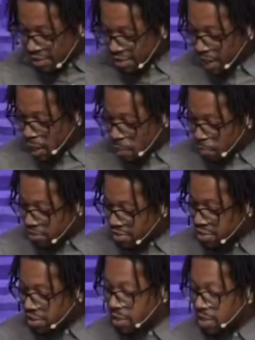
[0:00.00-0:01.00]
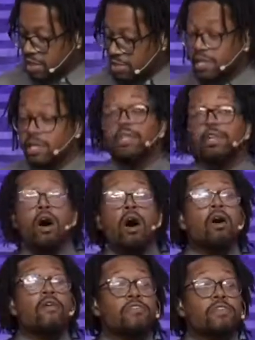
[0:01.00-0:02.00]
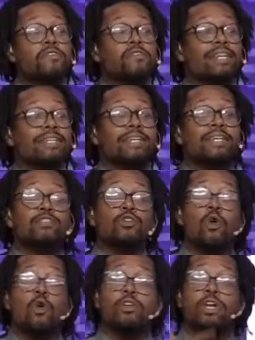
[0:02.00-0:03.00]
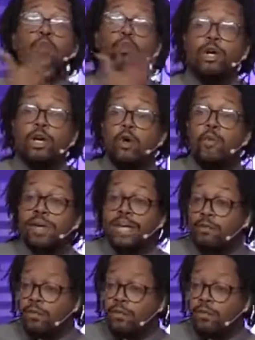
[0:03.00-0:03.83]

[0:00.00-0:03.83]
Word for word: should help us to, to long for the fact that his glory will be